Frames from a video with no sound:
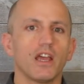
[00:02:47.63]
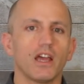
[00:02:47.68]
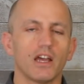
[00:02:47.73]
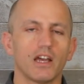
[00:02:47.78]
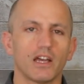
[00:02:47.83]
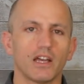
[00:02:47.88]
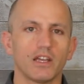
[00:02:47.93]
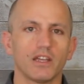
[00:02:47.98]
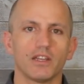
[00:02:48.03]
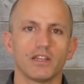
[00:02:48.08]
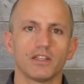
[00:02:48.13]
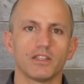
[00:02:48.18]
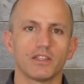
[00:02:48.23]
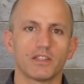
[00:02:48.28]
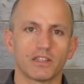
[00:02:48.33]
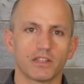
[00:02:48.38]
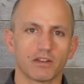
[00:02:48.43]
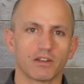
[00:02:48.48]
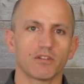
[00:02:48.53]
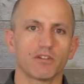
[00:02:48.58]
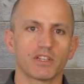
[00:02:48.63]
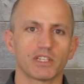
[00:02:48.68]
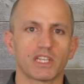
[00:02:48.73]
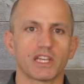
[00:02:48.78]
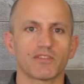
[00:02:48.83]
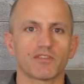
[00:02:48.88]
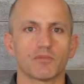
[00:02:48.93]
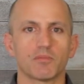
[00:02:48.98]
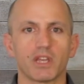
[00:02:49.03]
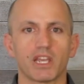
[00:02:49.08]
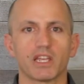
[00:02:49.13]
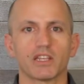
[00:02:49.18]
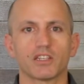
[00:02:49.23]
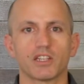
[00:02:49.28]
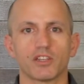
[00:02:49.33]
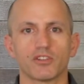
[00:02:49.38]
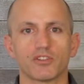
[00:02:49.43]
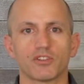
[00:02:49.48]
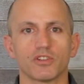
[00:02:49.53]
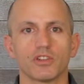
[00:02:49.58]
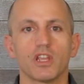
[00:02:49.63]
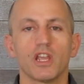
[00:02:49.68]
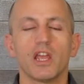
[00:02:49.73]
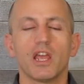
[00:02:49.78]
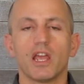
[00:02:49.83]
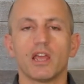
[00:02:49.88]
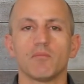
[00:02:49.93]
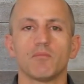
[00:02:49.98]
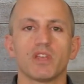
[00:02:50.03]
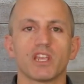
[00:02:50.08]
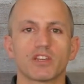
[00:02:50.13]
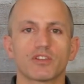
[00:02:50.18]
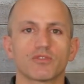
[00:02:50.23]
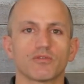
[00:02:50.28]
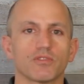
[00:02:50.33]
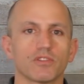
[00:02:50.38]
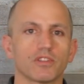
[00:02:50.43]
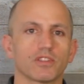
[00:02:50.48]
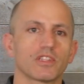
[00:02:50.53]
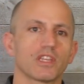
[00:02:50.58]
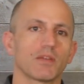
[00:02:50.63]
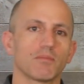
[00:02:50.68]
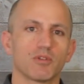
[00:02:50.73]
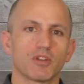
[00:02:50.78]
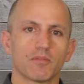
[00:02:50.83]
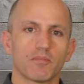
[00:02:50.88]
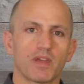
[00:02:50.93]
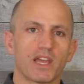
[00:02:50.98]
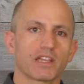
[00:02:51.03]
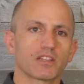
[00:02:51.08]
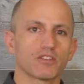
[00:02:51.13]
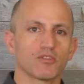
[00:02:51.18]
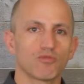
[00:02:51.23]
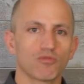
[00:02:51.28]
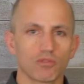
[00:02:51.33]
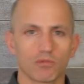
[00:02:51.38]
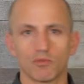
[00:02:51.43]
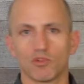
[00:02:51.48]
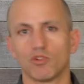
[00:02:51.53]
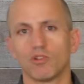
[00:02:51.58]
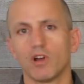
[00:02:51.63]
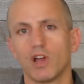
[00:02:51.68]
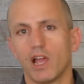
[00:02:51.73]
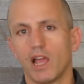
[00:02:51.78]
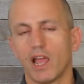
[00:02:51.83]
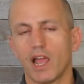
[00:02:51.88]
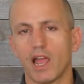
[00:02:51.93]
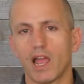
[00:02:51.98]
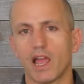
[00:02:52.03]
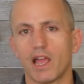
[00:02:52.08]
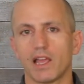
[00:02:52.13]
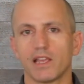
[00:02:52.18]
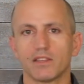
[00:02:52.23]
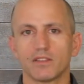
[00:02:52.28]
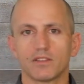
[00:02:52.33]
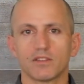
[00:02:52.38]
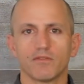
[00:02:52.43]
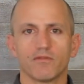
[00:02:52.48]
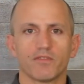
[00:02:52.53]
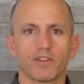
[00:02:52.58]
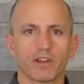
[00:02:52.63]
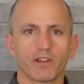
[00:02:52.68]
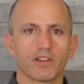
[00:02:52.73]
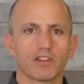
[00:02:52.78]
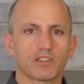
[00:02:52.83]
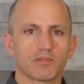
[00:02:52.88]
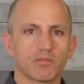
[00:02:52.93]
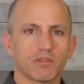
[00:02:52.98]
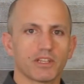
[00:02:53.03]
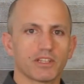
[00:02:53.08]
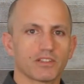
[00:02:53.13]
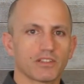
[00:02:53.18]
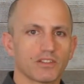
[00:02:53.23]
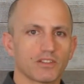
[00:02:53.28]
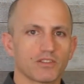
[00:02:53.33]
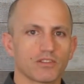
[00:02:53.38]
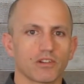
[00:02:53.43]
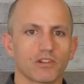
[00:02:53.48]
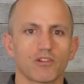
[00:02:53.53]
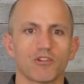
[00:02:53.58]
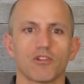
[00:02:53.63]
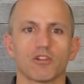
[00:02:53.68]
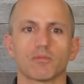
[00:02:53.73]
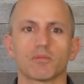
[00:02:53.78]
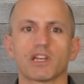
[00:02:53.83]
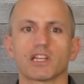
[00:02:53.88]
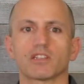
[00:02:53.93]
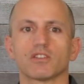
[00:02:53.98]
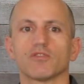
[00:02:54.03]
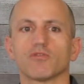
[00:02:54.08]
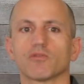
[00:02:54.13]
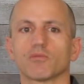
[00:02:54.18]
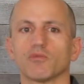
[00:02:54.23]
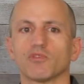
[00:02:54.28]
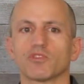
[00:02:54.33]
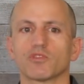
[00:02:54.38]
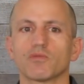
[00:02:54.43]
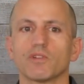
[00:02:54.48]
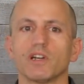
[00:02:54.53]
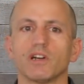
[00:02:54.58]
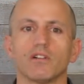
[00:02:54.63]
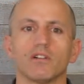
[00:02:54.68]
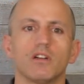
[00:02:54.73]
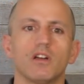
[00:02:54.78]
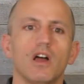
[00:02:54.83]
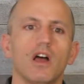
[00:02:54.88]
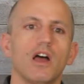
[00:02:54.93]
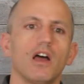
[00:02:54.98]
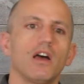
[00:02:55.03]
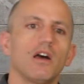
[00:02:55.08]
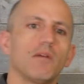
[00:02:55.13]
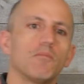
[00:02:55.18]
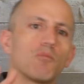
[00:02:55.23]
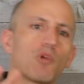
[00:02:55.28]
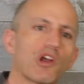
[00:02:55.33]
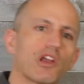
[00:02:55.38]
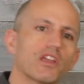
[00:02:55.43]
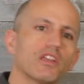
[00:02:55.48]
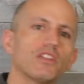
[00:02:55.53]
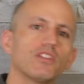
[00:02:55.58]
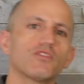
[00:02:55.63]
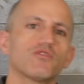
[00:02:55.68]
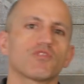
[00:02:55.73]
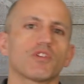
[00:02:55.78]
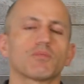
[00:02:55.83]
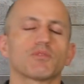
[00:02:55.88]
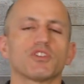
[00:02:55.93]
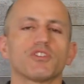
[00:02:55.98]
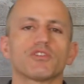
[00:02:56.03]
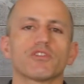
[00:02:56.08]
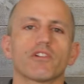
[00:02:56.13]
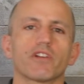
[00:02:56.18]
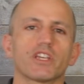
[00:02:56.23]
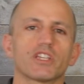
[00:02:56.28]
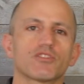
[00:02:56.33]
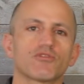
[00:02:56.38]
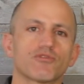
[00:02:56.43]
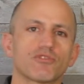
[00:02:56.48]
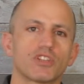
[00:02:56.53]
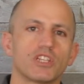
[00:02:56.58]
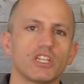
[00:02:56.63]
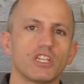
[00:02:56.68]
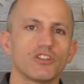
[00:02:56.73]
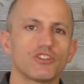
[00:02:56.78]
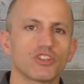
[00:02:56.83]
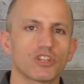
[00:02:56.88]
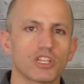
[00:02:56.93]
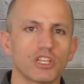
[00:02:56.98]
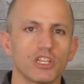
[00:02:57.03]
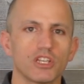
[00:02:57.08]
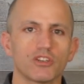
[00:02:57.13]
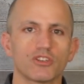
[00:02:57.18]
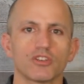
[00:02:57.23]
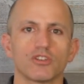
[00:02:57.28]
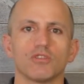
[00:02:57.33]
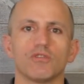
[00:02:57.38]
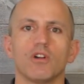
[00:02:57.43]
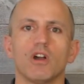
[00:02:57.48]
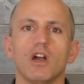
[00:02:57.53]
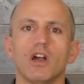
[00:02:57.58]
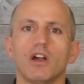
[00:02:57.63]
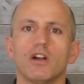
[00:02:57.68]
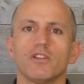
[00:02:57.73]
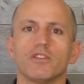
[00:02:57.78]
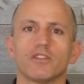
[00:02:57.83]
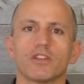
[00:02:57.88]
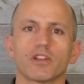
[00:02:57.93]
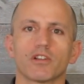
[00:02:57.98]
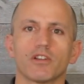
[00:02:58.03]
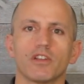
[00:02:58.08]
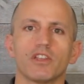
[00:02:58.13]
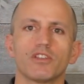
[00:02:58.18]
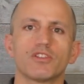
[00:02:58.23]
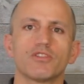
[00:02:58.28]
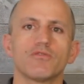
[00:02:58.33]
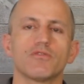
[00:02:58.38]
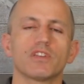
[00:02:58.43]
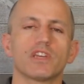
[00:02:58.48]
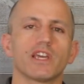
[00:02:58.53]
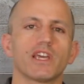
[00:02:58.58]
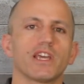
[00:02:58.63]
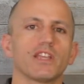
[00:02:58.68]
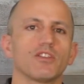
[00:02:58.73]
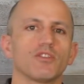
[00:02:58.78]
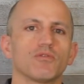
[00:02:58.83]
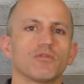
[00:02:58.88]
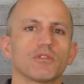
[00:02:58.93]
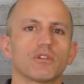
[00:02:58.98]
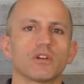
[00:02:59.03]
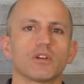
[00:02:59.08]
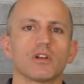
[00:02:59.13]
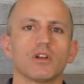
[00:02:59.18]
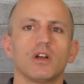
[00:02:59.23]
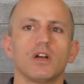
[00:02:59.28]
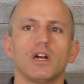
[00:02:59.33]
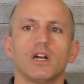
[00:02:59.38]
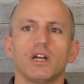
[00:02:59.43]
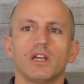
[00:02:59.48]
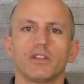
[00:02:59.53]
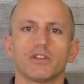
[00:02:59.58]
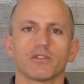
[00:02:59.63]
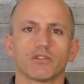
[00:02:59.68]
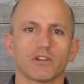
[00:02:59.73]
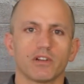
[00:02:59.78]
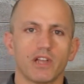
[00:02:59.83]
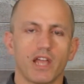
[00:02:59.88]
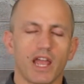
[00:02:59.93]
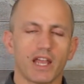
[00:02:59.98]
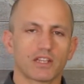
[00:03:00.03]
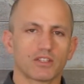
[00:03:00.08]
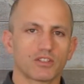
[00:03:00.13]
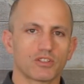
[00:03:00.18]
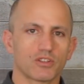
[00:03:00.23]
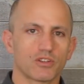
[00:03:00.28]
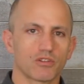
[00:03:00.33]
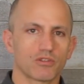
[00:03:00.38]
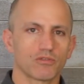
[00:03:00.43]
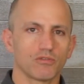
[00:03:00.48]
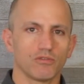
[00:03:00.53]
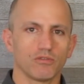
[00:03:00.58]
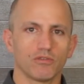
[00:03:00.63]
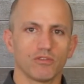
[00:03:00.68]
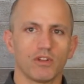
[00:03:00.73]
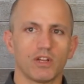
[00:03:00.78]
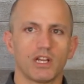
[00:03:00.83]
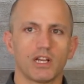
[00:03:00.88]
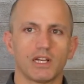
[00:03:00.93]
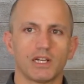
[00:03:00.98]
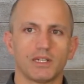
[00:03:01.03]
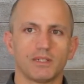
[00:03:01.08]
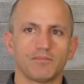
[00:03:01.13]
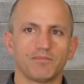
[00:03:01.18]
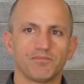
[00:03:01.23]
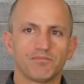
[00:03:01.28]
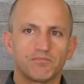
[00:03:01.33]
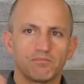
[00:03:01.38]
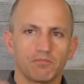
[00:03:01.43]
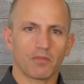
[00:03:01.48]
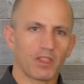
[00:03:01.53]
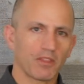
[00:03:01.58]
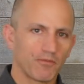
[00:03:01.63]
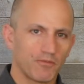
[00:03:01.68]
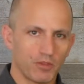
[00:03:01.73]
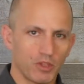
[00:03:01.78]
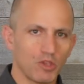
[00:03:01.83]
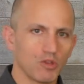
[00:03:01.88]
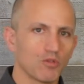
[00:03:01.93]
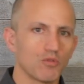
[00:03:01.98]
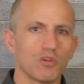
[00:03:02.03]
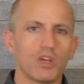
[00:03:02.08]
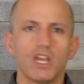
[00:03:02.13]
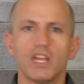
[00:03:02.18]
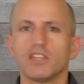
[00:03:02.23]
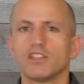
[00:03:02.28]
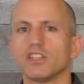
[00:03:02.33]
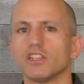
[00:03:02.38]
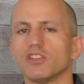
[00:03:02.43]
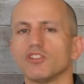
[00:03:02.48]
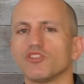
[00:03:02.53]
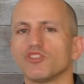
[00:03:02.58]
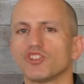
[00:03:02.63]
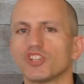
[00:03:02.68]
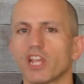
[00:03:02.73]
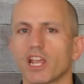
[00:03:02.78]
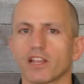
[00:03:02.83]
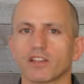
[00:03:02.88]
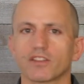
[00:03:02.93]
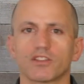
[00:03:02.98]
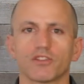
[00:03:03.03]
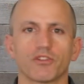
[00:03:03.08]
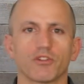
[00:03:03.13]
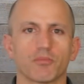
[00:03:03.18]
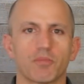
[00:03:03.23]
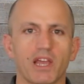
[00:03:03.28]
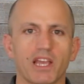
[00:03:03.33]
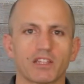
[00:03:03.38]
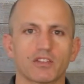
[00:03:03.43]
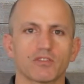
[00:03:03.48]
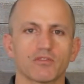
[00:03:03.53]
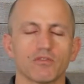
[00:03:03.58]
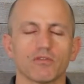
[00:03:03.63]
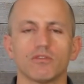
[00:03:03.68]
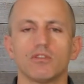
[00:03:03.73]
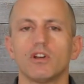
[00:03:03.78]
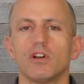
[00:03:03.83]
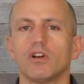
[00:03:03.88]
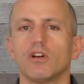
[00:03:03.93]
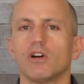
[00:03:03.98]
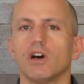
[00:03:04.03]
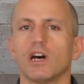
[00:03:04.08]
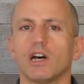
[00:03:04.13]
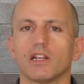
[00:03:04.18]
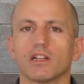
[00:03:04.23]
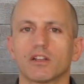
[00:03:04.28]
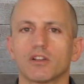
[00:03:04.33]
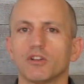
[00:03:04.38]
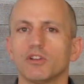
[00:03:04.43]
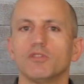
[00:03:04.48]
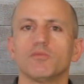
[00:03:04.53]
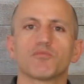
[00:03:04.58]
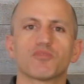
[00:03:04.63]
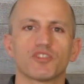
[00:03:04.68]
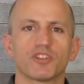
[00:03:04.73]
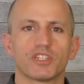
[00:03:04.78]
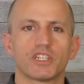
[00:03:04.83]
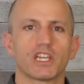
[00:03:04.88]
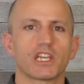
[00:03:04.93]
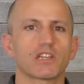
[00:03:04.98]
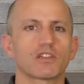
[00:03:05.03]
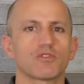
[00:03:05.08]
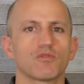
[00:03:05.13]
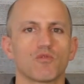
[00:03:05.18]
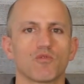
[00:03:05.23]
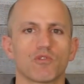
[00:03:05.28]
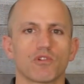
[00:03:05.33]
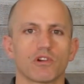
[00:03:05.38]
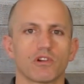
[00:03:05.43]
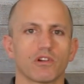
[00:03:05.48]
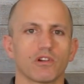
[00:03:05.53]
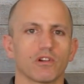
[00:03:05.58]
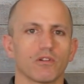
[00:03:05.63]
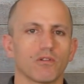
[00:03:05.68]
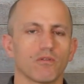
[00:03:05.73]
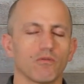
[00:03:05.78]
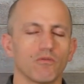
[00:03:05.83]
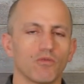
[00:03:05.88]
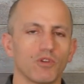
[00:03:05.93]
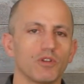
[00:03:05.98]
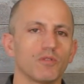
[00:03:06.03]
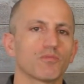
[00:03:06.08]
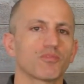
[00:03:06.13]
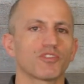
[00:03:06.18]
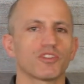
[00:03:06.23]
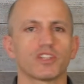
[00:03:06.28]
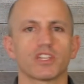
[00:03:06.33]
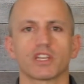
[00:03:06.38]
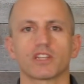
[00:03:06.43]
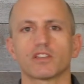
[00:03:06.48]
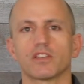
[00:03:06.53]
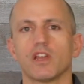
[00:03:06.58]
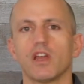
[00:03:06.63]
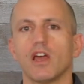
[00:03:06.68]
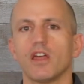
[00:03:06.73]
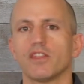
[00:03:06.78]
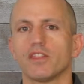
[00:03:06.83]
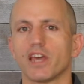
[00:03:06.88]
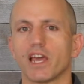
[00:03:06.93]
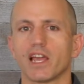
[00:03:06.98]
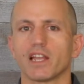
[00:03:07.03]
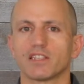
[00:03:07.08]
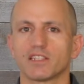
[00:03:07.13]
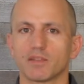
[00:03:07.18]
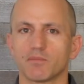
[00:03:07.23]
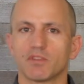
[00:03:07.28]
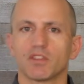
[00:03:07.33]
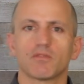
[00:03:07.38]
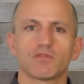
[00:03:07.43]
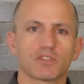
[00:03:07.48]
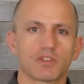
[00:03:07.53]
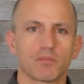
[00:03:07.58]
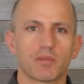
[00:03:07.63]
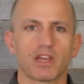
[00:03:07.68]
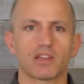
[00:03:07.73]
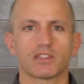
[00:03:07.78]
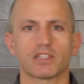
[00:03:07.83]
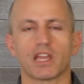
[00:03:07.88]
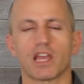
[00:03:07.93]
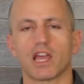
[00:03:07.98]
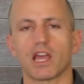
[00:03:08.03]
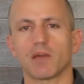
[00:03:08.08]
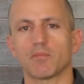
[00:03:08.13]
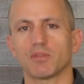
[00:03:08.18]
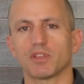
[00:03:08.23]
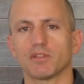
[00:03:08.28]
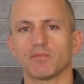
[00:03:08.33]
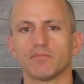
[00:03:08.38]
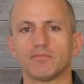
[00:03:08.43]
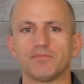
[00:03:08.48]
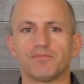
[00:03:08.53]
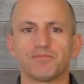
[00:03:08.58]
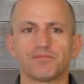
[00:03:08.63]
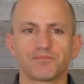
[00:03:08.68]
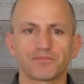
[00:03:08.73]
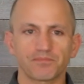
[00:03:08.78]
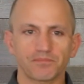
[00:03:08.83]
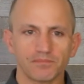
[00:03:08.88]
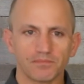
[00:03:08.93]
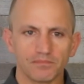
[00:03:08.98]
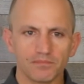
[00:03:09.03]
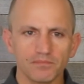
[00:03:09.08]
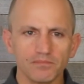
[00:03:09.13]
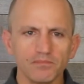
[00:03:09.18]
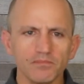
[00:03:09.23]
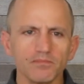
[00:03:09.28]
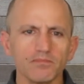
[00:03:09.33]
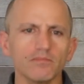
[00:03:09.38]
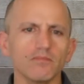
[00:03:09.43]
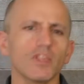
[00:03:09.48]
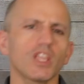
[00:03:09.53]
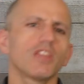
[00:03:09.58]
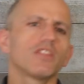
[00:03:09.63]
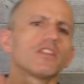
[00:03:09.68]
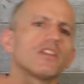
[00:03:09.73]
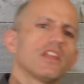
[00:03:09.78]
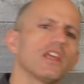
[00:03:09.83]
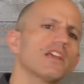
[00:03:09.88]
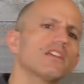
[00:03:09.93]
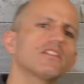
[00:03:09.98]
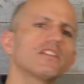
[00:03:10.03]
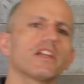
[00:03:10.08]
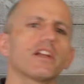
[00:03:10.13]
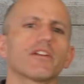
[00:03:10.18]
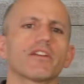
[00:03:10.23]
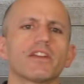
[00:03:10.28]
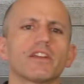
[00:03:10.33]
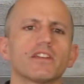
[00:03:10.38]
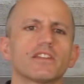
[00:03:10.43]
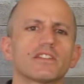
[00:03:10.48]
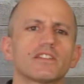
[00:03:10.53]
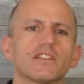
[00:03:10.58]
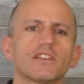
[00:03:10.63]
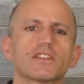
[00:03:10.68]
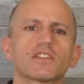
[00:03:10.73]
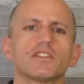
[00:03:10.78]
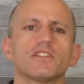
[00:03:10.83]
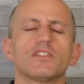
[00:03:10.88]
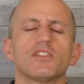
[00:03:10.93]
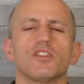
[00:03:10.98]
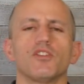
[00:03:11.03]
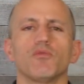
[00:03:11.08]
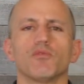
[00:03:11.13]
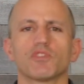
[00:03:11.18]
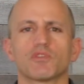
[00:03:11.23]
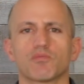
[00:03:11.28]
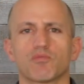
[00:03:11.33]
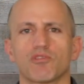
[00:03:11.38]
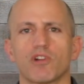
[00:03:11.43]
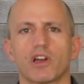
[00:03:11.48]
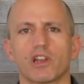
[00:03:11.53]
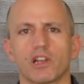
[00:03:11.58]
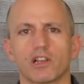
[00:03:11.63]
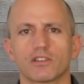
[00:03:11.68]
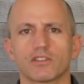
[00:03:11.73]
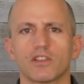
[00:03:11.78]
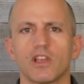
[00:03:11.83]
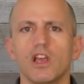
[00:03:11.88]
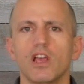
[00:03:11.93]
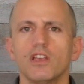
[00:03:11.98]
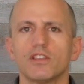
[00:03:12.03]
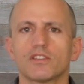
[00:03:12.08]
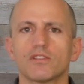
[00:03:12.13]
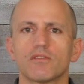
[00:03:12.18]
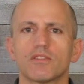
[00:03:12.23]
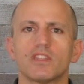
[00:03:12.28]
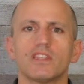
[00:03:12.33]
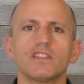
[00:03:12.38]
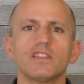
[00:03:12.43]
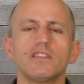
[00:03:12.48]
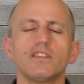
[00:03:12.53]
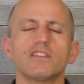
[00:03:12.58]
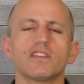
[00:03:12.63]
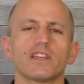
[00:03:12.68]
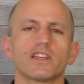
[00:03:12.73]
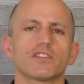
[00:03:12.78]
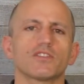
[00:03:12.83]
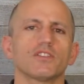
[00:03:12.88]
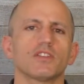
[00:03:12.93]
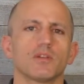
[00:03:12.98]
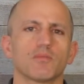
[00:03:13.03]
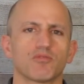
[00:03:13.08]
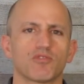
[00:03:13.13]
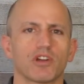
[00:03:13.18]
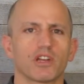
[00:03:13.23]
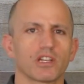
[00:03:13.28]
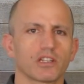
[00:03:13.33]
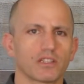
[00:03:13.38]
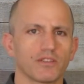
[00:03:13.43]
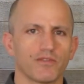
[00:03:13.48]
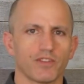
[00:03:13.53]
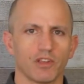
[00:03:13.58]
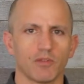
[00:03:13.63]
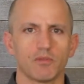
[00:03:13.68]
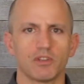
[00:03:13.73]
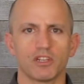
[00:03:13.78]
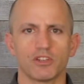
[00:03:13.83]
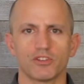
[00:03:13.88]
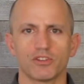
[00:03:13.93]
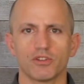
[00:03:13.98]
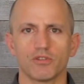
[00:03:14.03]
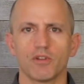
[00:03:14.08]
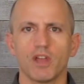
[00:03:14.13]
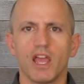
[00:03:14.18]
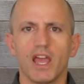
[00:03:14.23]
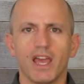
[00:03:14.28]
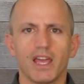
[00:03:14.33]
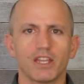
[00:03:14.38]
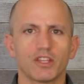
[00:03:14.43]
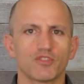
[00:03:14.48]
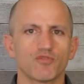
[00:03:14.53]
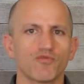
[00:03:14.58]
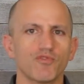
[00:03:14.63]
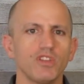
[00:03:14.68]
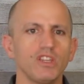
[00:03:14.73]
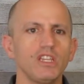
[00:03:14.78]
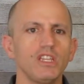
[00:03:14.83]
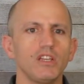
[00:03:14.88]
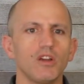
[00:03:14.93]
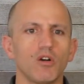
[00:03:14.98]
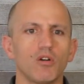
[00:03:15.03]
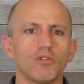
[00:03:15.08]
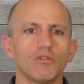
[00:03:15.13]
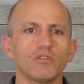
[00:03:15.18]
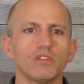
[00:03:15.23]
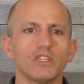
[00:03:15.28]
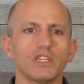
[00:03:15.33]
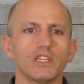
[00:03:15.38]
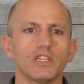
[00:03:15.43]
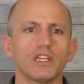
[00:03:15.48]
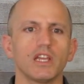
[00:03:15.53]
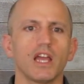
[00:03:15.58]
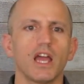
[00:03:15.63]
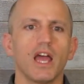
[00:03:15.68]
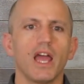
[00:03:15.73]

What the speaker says: they're going to have to pay attention and make sure that they put it back to normal as various places start going back to normal as well. Market disruptions are a strategic issue. They're an issue that your external view didn't check. So your pestle couldn't predict or wouldn't predict that something was about to happen. The next area is discontinuous products. So this is actually a product development issue, and it's really only